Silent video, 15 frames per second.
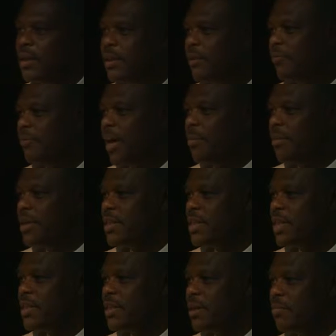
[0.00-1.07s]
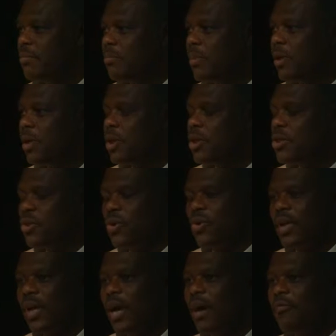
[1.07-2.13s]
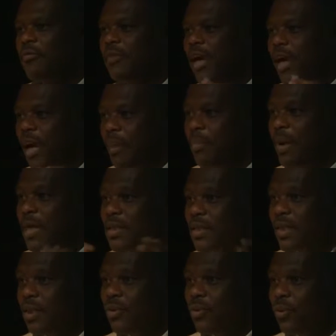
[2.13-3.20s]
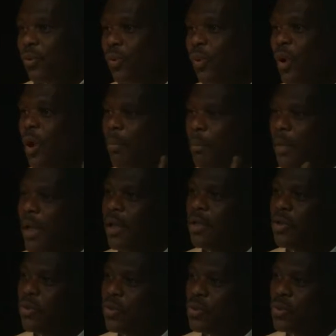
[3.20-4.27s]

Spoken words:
farming system, so they have the capacity to make use